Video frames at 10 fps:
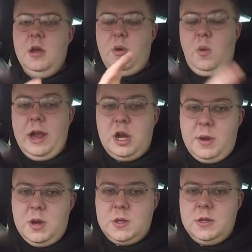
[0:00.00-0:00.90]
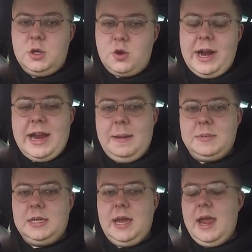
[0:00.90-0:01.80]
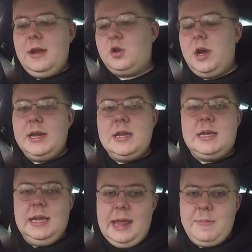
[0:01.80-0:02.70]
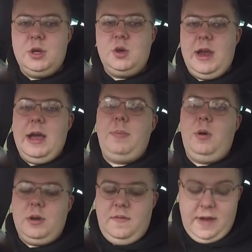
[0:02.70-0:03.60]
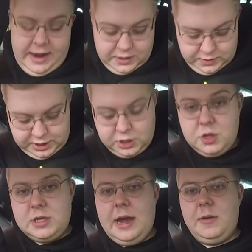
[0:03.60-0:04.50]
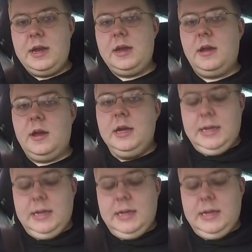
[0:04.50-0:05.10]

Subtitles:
But we're going to be using the Draghi app today, and Draghi is a telemetry app or device which is just down here.